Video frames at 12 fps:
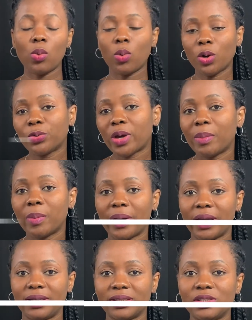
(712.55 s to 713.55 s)
What do I mean
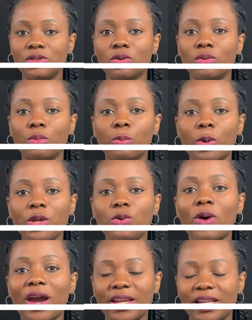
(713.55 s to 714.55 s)
by this? You know, when
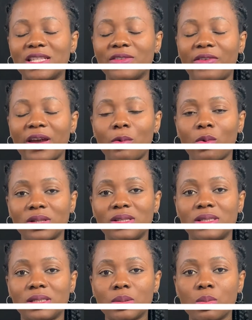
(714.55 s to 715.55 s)
you identify what
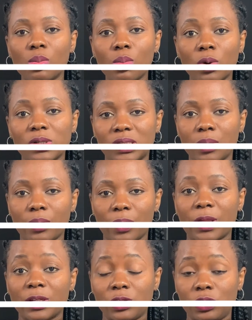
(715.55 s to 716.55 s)
is most
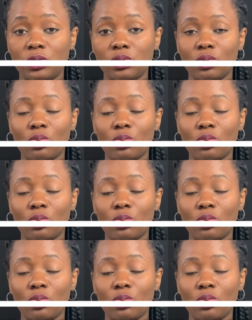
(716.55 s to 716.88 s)
important to you,